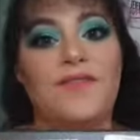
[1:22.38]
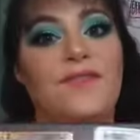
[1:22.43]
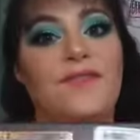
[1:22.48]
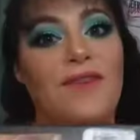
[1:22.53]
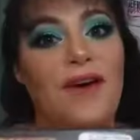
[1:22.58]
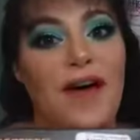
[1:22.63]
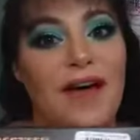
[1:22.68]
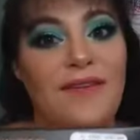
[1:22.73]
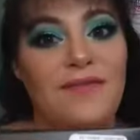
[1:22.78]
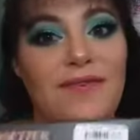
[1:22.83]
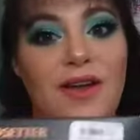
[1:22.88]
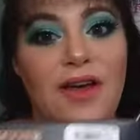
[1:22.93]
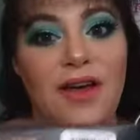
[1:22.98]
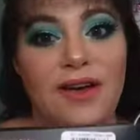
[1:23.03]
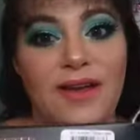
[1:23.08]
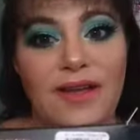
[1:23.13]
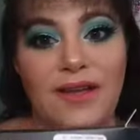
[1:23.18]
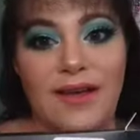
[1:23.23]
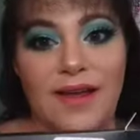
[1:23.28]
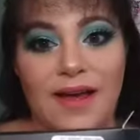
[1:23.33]

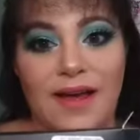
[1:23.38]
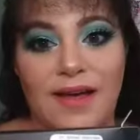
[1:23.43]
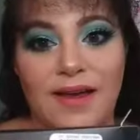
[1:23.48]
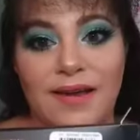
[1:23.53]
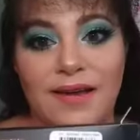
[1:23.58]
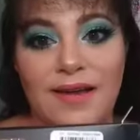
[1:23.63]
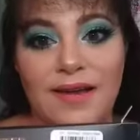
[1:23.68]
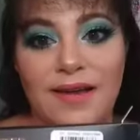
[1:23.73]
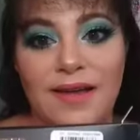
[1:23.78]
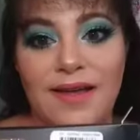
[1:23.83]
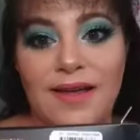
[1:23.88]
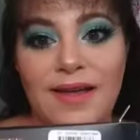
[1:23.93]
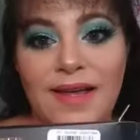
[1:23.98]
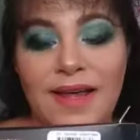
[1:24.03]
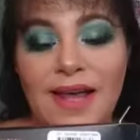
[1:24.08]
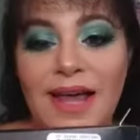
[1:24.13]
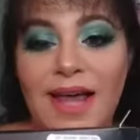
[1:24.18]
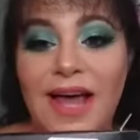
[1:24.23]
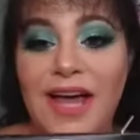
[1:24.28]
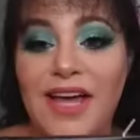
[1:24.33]
$5.99.
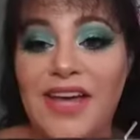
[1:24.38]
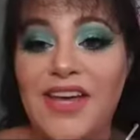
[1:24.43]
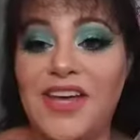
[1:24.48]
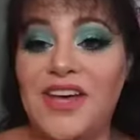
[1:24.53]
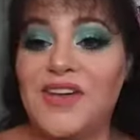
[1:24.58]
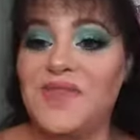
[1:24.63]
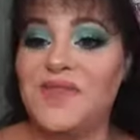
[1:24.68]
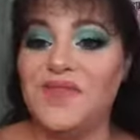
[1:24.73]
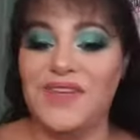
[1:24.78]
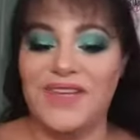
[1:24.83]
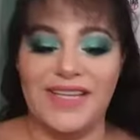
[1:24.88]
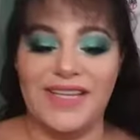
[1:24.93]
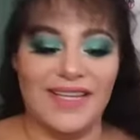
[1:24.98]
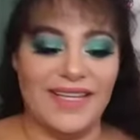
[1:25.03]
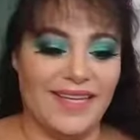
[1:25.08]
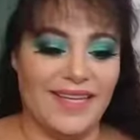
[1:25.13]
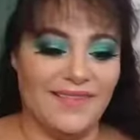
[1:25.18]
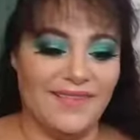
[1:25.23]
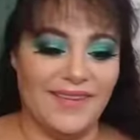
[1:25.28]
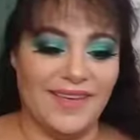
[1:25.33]
I couldn't
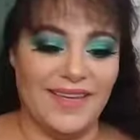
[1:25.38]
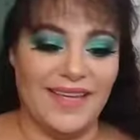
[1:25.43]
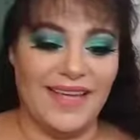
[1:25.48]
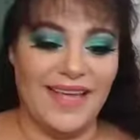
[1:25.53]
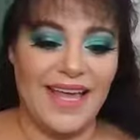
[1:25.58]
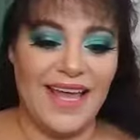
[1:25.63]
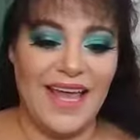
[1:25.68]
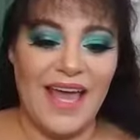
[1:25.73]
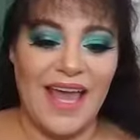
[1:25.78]
believe it.